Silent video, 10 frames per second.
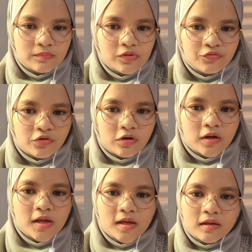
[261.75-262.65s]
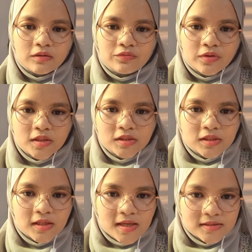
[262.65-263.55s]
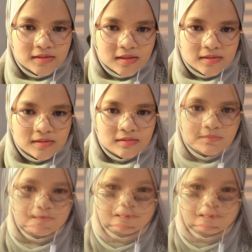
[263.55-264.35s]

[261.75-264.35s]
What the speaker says: before it reaches the intestines.